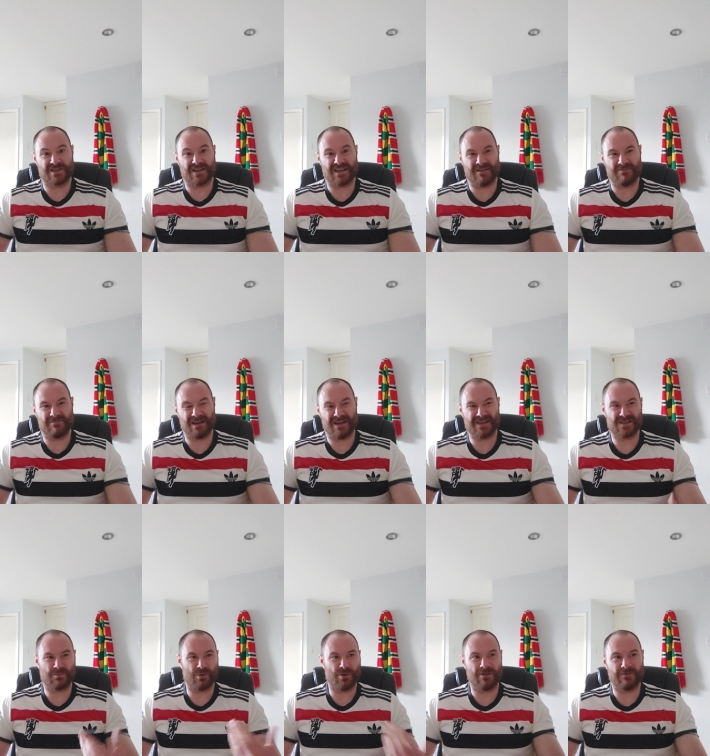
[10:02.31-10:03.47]
said my
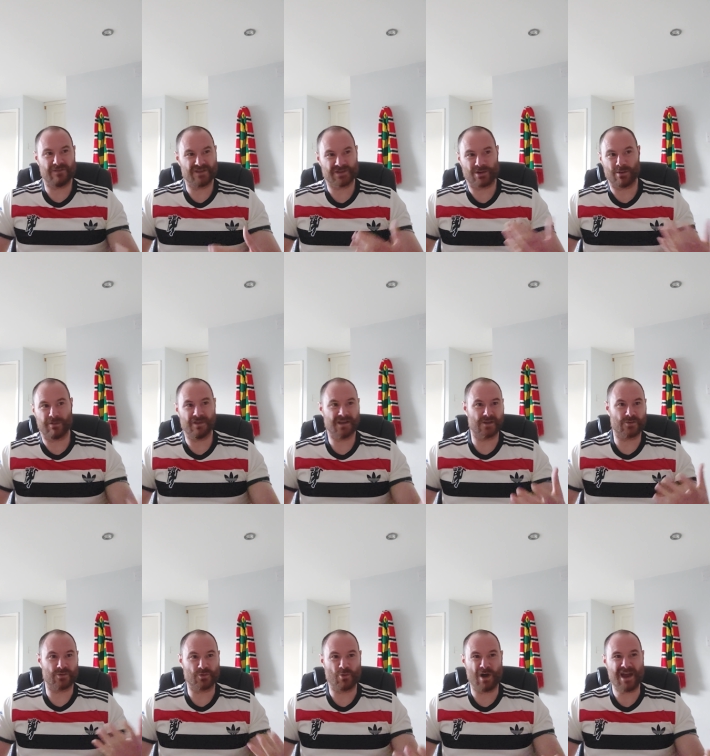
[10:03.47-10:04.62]
support for this whole thing
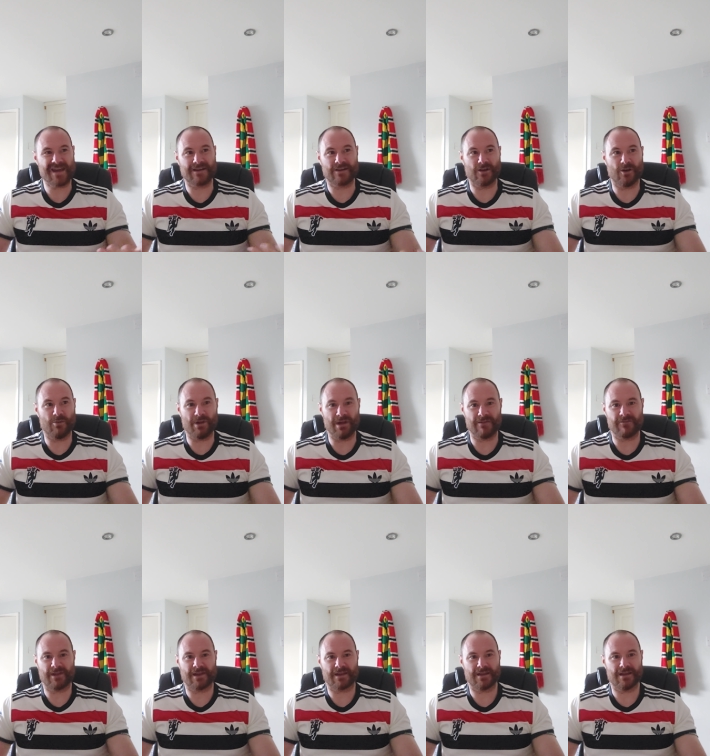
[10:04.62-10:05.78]
would wane a little bit
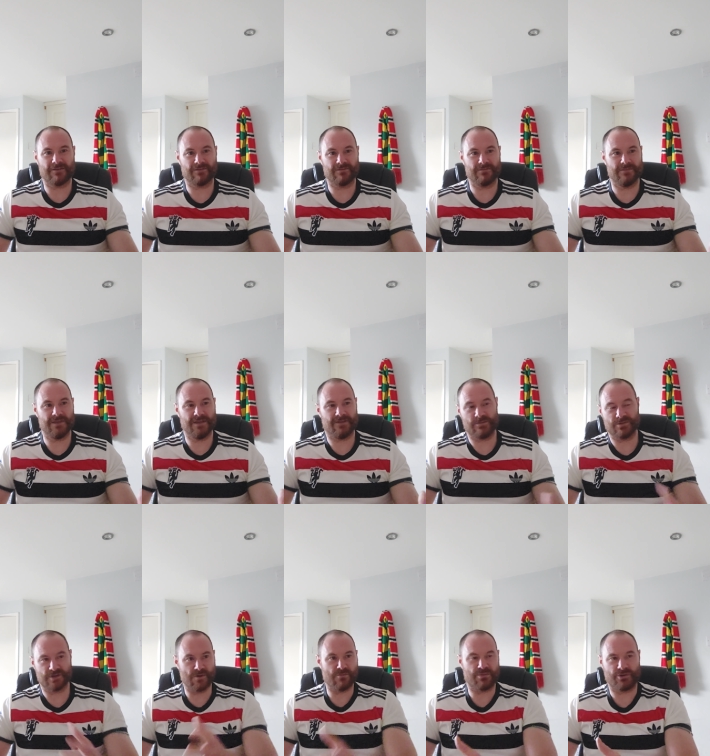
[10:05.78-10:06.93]
if there was
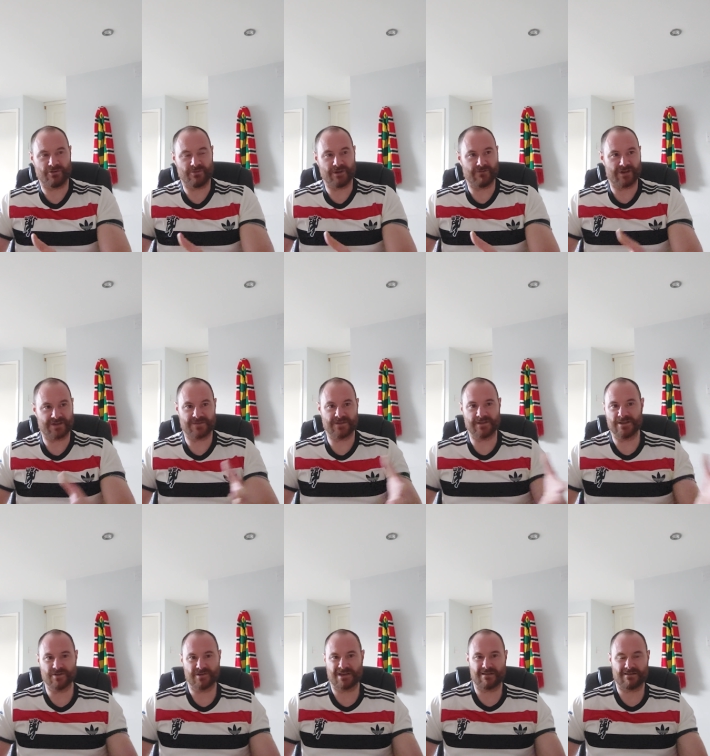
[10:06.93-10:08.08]
no improvement in Rashford and they
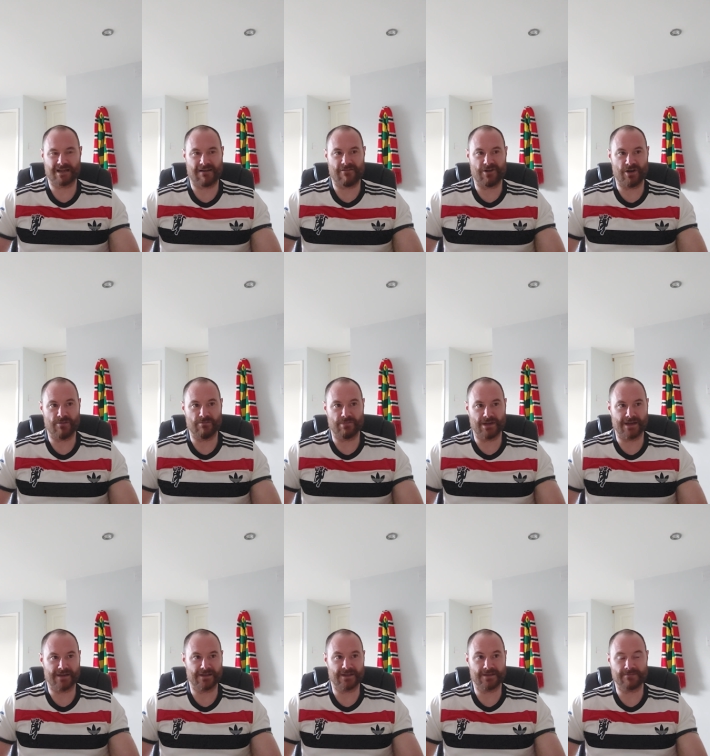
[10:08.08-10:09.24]
just carried on
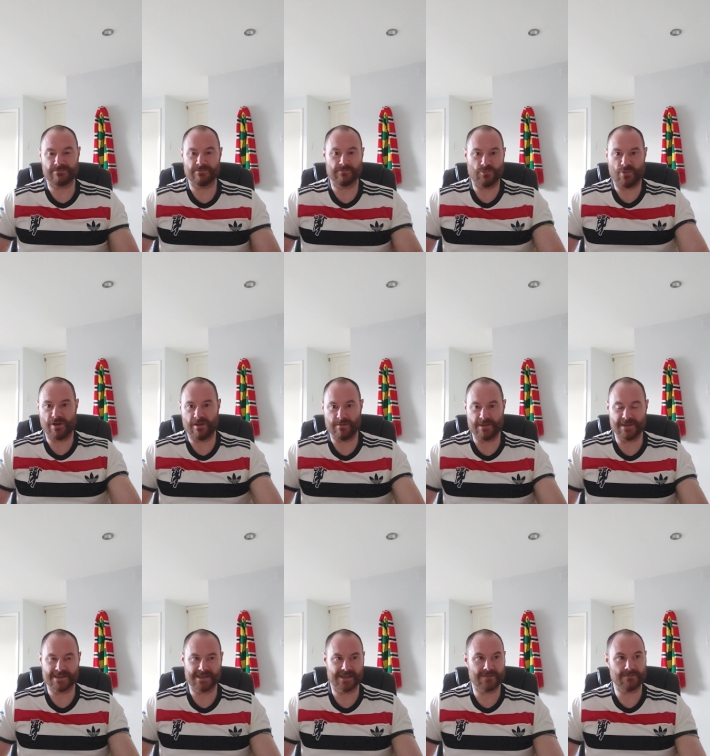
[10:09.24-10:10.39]
blindly with him in the
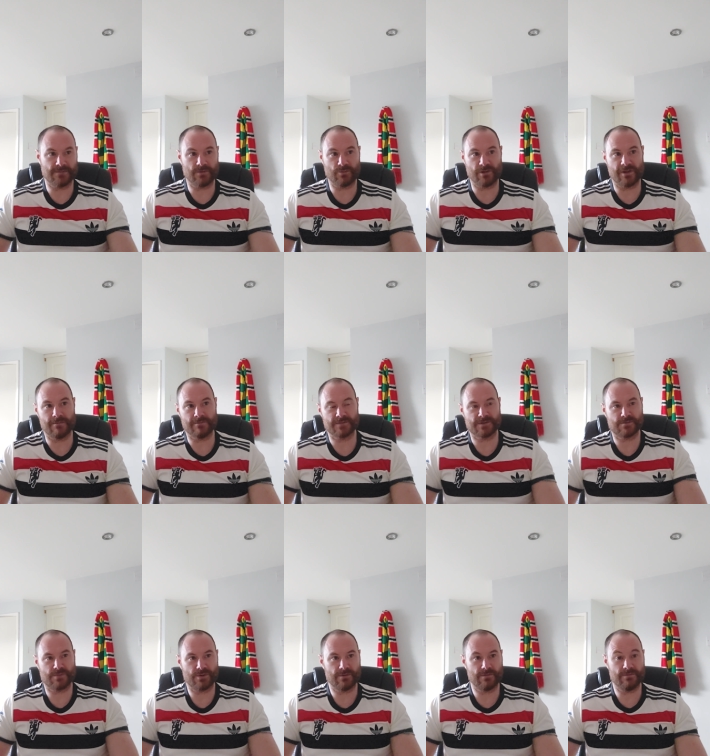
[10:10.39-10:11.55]
team and with him
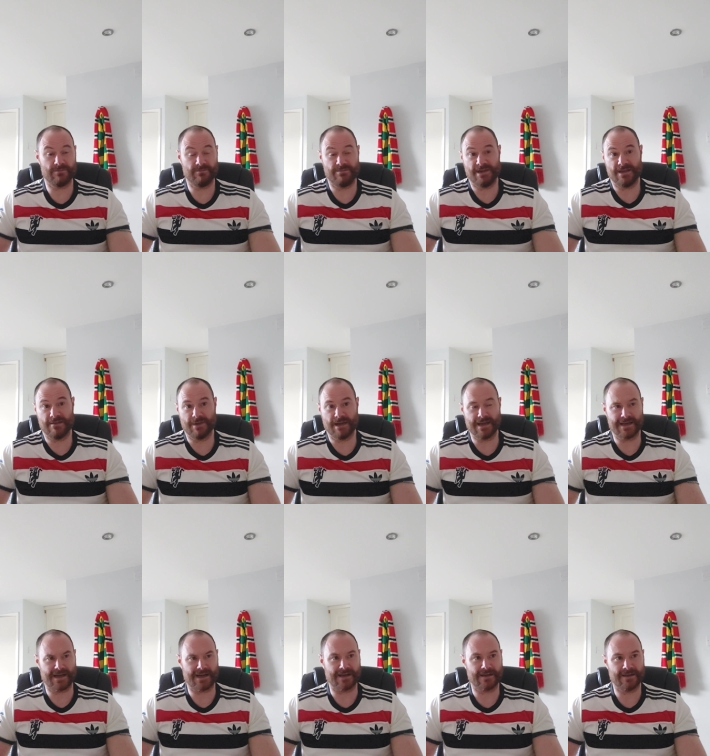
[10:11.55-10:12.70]
being the main
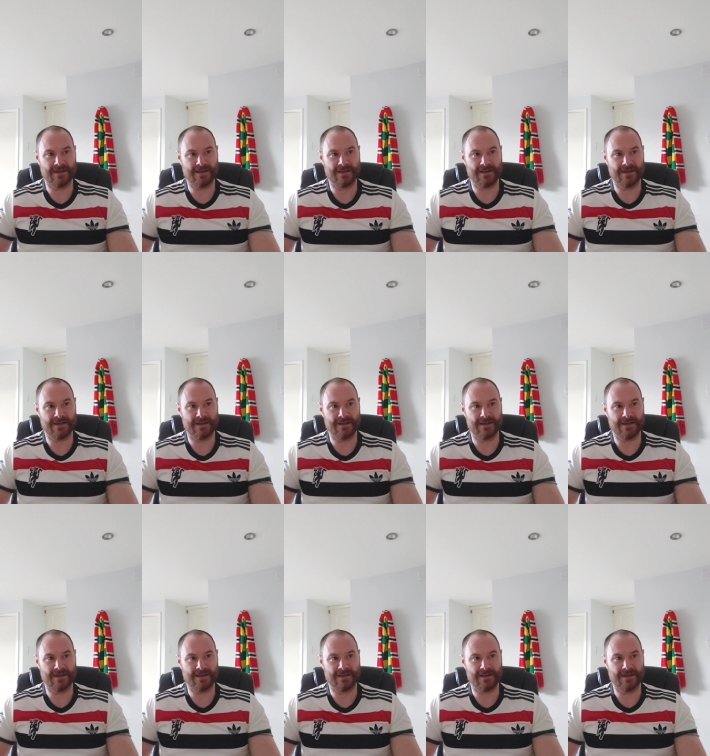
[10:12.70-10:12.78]
guy.